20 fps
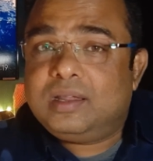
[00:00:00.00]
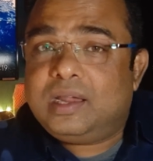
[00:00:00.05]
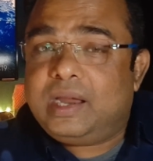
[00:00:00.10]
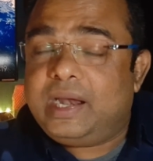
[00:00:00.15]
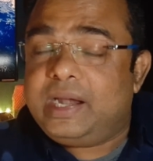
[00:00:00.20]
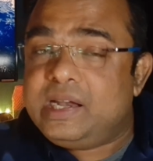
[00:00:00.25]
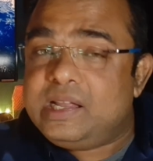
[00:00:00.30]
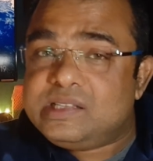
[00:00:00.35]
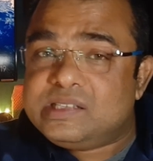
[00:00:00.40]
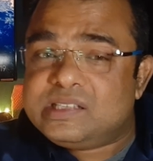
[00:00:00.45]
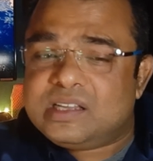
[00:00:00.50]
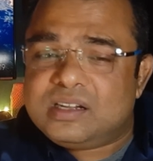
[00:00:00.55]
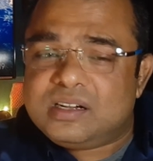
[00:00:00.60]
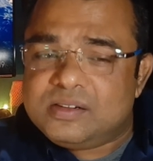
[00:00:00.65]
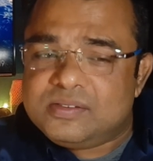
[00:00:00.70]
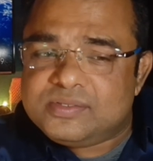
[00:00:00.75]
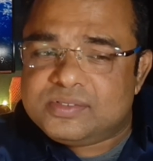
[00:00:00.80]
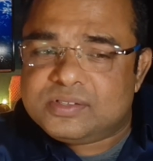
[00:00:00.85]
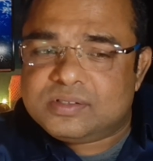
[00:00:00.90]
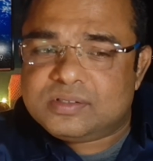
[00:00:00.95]
it
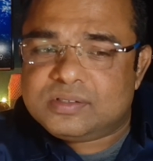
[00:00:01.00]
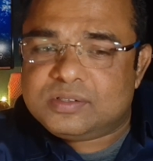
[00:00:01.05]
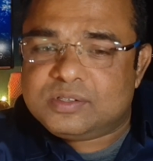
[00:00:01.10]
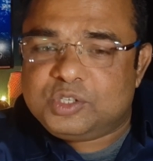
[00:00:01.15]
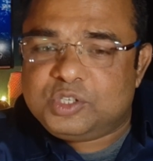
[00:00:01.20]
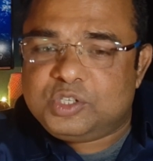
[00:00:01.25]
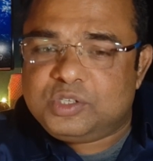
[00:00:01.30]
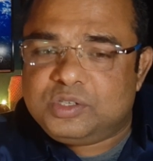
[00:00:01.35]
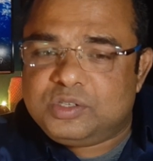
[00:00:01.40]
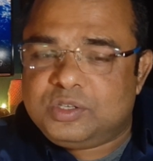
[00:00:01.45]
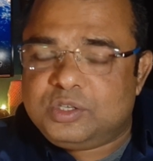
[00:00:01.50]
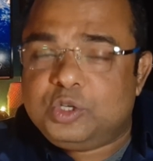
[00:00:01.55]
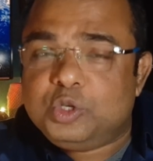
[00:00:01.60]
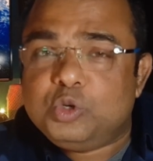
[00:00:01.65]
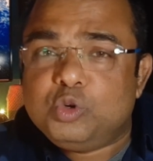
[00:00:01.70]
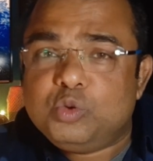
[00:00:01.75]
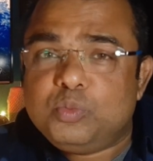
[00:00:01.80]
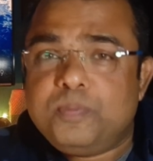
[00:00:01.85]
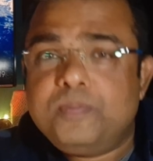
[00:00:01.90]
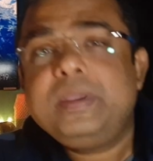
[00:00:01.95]
deserves
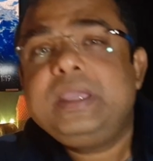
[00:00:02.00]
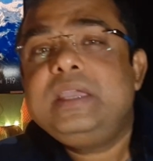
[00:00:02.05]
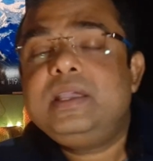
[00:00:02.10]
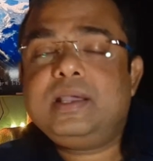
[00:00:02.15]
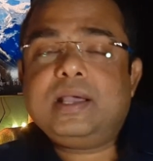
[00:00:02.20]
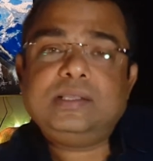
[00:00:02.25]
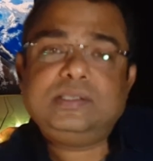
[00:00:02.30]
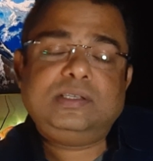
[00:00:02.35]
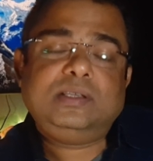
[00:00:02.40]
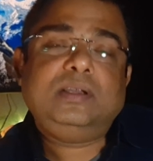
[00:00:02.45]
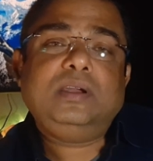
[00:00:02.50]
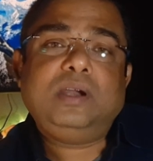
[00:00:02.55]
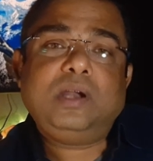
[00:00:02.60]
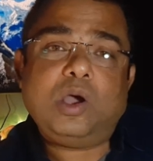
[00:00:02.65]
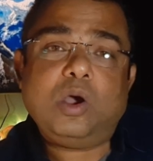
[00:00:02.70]
to be considered.